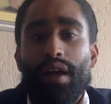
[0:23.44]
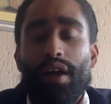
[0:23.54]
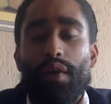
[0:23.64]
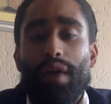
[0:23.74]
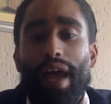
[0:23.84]

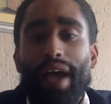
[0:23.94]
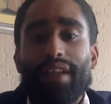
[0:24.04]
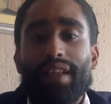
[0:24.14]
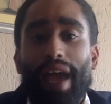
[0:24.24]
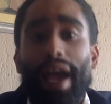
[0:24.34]
react
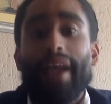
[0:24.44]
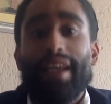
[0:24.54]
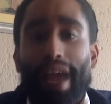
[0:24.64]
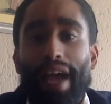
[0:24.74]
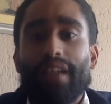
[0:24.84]
and
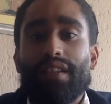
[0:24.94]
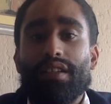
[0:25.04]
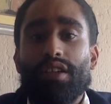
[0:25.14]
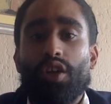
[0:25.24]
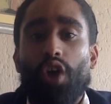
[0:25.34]
act,
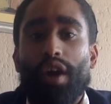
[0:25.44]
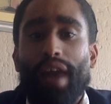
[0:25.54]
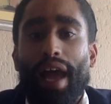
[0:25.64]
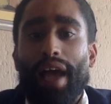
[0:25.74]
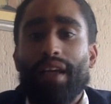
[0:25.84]

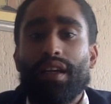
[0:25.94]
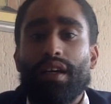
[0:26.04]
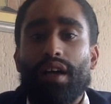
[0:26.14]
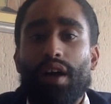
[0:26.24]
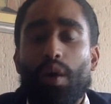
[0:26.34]
online.
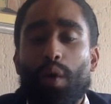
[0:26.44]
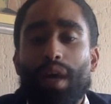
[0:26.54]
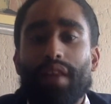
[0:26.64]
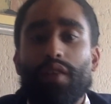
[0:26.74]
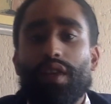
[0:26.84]
Where do
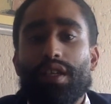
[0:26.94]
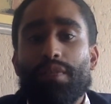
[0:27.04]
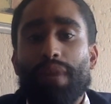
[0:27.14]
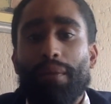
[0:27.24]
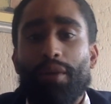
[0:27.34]
they spend
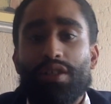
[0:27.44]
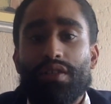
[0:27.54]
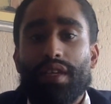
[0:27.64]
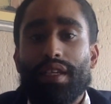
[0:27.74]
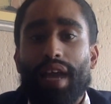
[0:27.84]
most of their
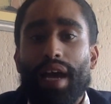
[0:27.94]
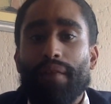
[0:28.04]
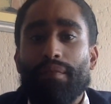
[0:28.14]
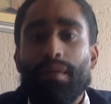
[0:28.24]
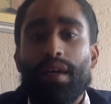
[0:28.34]
time?
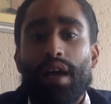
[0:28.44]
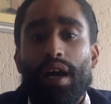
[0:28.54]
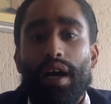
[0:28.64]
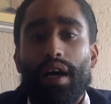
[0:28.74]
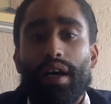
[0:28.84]

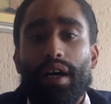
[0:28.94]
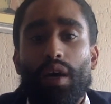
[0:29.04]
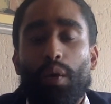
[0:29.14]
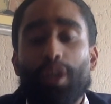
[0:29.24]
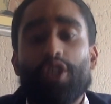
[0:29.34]

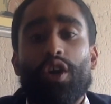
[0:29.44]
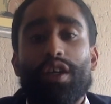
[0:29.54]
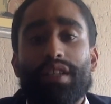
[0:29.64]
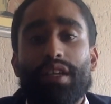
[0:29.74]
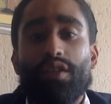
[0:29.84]
Which content
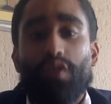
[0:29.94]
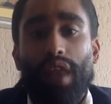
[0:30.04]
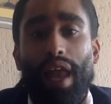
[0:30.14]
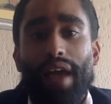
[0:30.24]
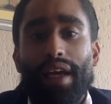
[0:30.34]
do they
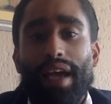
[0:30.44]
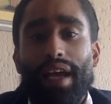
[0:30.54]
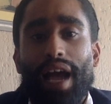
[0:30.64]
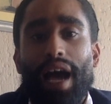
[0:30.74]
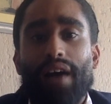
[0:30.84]
like, and
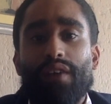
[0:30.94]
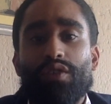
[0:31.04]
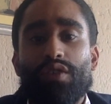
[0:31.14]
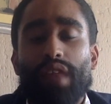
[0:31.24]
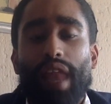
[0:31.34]
how do they
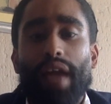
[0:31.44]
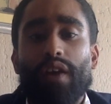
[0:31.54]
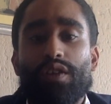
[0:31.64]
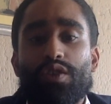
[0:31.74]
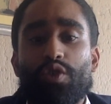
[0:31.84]
like
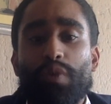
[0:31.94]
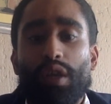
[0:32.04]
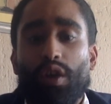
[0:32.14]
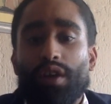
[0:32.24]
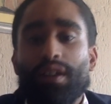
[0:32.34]
consuming
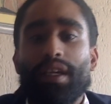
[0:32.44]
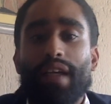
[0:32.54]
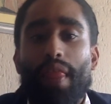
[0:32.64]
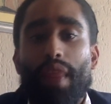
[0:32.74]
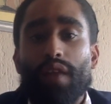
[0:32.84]
content? And
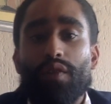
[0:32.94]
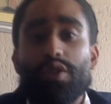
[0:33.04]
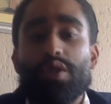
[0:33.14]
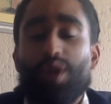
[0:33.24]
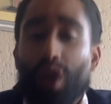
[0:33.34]
that is
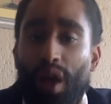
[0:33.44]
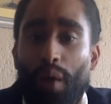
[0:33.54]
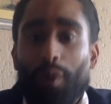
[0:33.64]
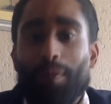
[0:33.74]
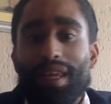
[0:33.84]
will
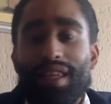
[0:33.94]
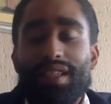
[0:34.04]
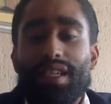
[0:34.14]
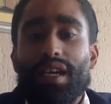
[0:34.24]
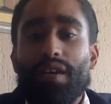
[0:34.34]
be the
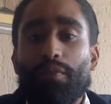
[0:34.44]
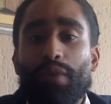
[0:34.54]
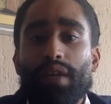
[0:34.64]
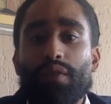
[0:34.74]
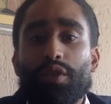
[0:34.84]
second point,
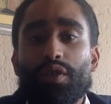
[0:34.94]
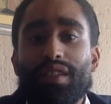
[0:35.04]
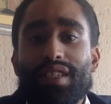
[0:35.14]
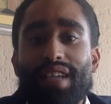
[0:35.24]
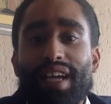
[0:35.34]
which will
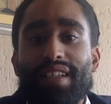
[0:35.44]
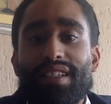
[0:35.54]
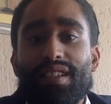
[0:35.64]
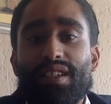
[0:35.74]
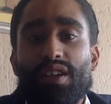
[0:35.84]
discuss
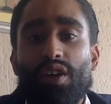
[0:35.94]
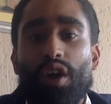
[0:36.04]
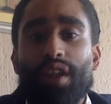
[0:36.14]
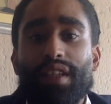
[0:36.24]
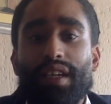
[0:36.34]

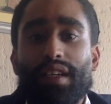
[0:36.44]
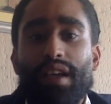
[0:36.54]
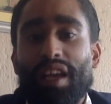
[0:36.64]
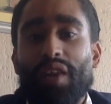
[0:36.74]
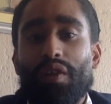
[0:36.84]
content.
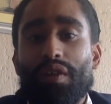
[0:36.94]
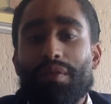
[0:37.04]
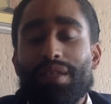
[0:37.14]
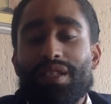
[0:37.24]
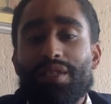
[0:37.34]
And
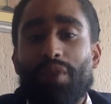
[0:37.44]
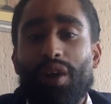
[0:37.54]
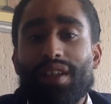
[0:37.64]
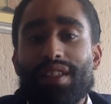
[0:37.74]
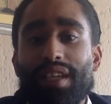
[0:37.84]
then I
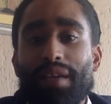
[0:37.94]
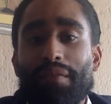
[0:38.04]
think